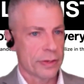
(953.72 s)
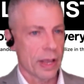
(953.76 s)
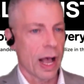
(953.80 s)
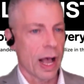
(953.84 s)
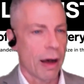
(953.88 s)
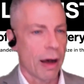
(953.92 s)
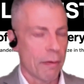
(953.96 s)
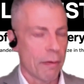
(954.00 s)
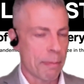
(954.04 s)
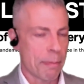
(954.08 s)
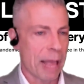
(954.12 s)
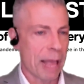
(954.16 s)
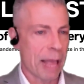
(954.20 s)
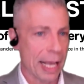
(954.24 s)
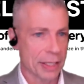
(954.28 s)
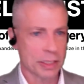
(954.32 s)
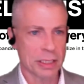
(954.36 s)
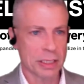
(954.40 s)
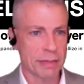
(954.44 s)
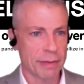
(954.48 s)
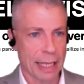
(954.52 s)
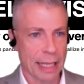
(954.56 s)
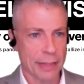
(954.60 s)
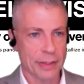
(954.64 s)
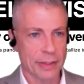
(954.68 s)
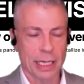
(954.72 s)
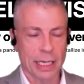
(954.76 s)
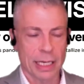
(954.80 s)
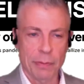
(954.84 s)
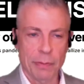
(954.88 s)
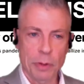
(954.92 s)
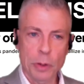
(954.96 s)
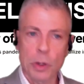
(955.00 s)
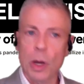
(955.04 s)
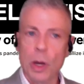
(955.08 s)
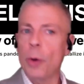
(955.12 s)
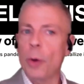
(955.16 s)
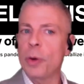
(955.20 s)
of past events. And if
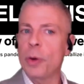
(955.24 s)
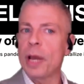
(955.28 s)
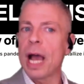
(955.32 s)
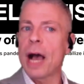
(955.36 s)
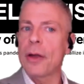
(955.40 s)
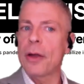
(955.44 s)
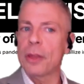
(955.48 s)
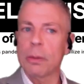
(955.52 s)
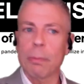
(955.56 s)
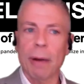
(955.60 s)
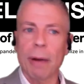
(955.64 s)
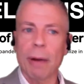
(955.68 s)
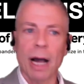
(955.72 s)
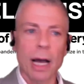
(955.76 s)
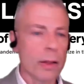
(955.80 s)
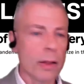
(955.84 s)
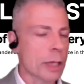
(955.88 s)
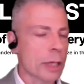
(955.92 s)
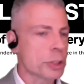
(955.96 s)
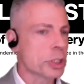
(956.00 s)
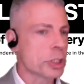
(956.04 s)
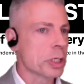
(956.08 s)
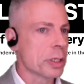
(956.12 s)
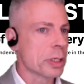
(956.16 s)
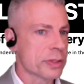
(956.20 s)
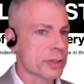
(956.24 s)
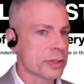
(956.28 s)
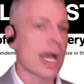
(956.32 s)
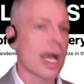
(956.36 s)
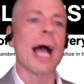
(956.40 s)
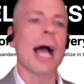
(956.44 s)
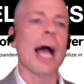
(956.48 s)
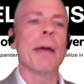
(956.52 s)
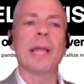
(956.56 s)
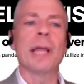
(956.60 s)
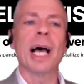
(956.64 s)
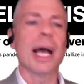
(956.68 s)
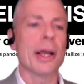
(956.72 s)
you go down the biological
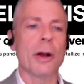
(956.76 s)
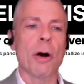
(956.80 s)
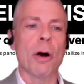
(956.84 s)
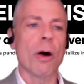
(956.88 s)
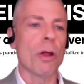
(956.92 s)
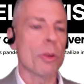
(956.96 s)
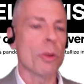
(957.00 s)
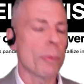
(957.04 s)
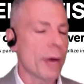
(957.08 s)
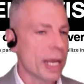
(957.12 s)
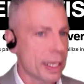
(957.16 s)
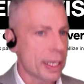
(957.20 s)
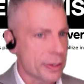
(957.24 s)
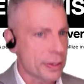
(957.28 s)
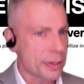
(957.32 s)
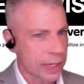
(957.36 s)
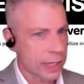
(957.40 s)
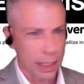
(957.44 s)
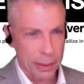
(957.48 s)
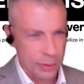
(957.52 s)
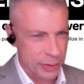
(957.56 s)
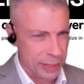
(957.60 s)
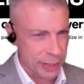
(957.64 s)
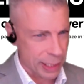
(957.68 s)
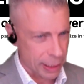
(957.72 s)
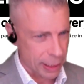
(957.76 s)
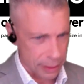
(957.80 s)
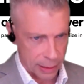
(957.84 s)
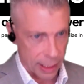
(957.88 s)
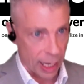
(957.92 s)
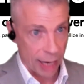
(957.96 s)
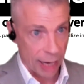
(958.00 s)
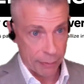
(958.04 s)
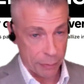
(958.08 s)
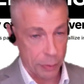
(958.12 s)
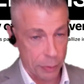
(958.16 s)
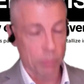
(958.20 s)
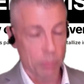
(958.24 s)
timeline all the way to single-celled
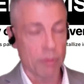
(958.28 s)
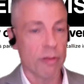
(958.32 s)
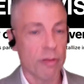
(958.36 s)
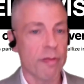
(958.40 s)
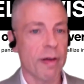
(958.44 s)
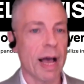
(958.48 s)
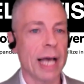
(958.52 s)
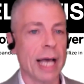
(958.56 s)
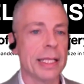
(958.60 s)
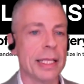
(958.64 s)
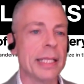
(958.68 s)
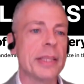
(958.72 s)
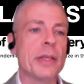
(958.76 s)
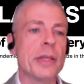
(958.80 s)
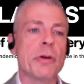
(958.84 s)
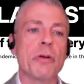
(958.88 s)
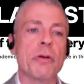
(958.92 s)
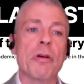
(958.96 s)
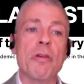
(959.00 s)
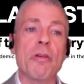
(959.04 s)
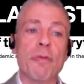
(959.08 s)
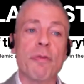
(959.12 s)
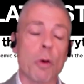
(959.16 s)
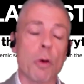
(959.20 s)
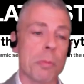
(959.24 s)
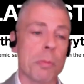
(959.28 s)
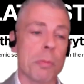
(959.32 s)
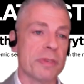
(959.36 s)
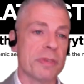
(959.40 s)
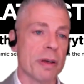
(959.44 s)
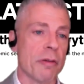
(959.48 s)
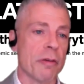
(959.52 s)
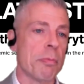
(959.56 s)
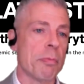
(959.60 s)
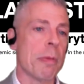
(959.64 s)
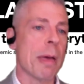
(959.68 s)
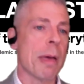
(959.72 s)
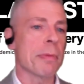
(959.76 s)
life, you will find that there are forms
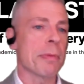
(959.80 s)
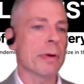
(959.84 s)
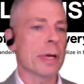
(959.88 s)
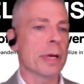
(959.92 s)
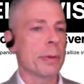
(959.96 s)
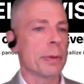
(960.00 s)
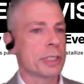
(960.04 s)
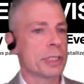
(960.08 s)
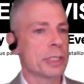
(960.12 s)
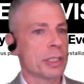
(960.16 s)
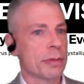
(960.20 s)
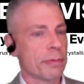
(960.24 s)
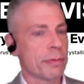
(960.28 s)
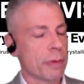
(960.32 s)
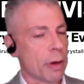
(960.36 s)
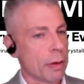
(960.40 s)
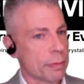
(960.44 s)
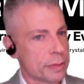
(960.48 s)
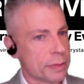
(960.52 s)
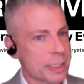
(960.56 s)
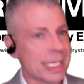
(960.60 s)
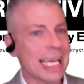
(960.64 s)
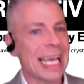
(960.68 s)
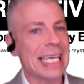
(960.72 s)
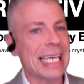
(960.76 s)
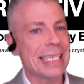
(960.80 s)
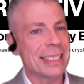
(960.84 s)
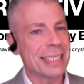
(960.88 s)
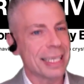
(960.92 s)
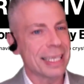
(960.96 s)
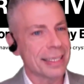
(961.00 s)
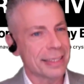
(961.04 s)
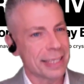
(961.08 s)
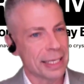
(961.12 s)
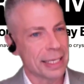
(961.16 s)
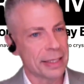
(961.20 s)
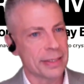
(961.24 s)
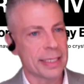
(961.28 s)
of memory which involve taste and
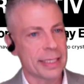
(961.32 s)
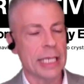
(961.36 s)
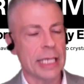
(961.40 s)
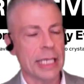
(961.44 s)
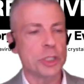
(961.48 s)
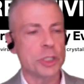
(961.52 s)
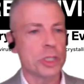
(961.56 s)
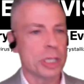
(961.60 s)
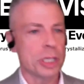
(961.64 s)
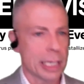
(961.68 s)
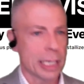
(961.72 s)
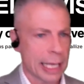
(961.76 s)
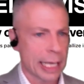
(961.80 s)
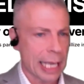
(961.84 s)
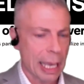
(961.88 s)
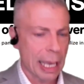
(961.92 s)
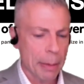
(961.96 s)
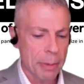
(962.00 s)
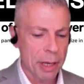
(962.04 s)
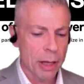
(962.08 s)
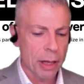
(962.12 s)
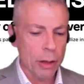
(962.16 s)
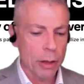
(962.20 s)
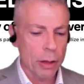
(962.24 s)
sensation and chemical